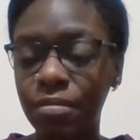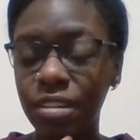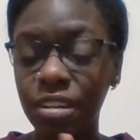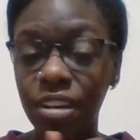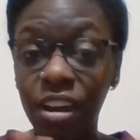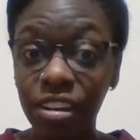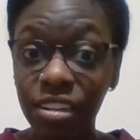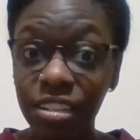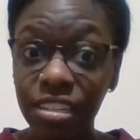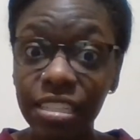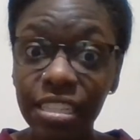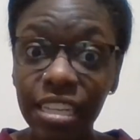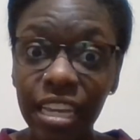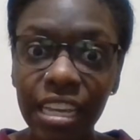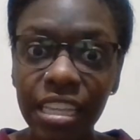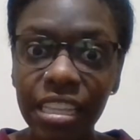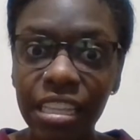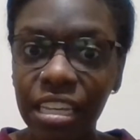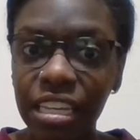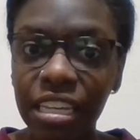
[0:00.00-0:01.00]
Not to
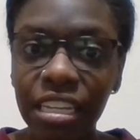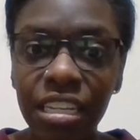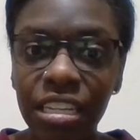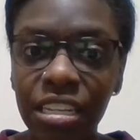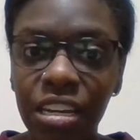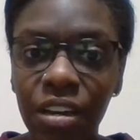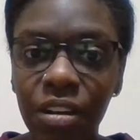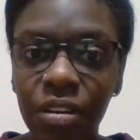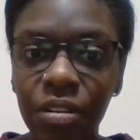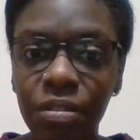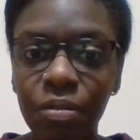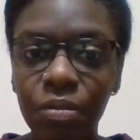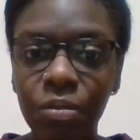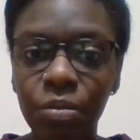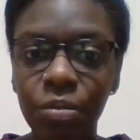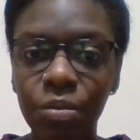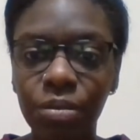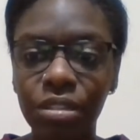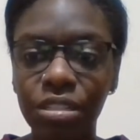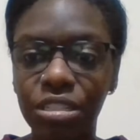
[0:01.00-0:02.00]
say that, you know,
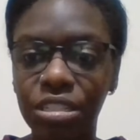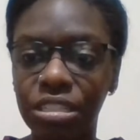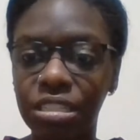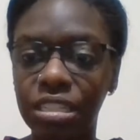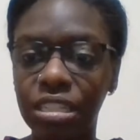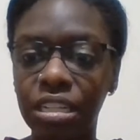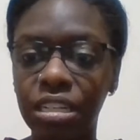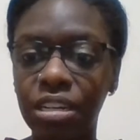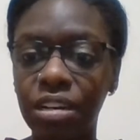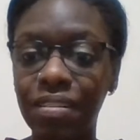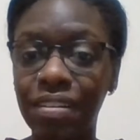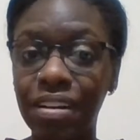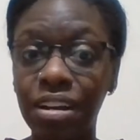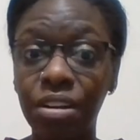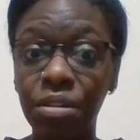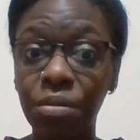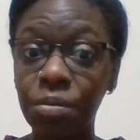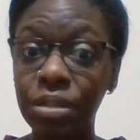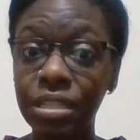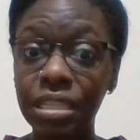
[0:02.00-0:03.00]
we're just gonna go
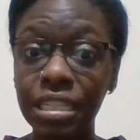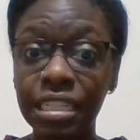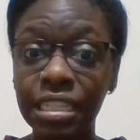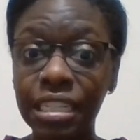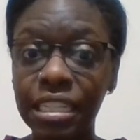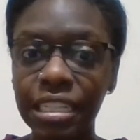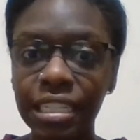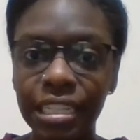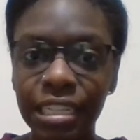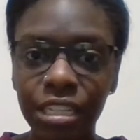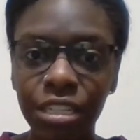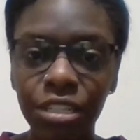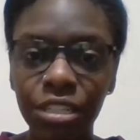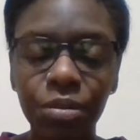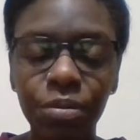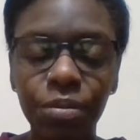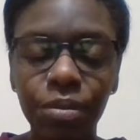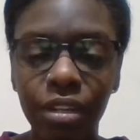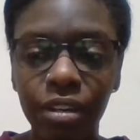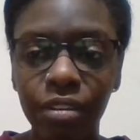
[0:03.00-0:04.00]
out willy-nilly and
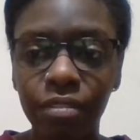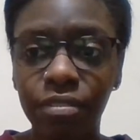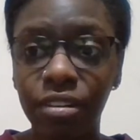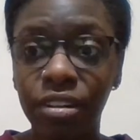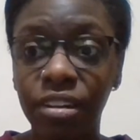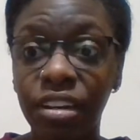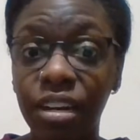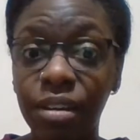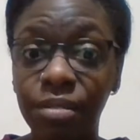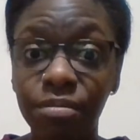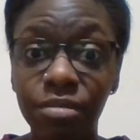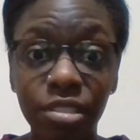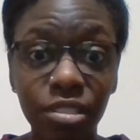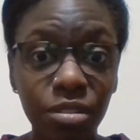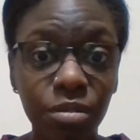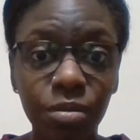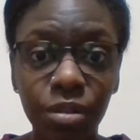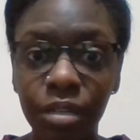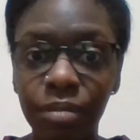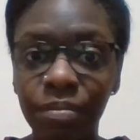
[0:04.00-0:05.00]
do whatever. I'm
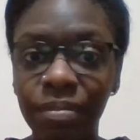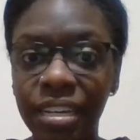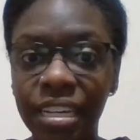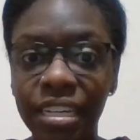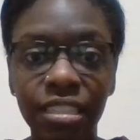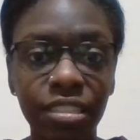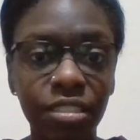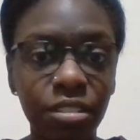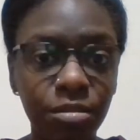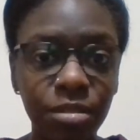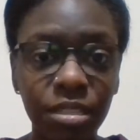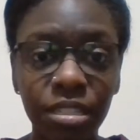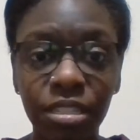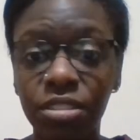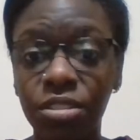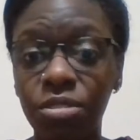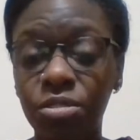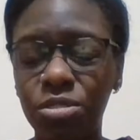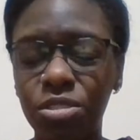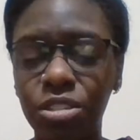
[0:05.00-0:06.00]
still wearing masks, still being
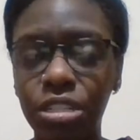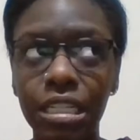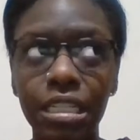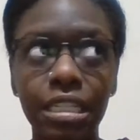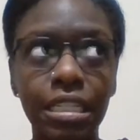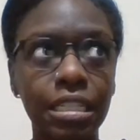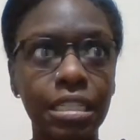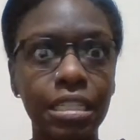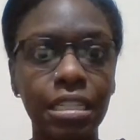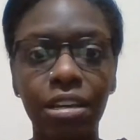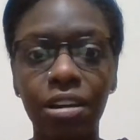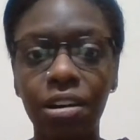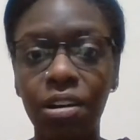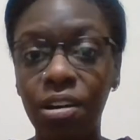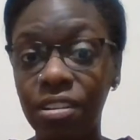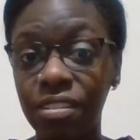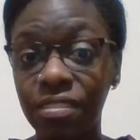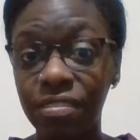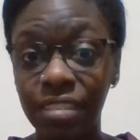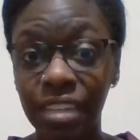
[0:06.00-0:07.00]
socially distant,
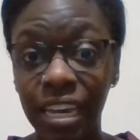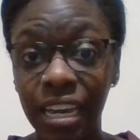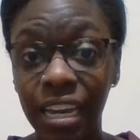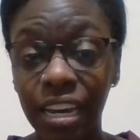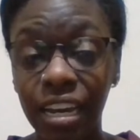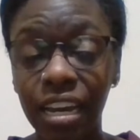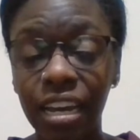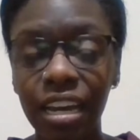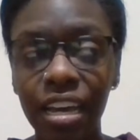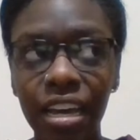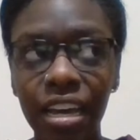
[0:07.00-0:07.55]
all of that.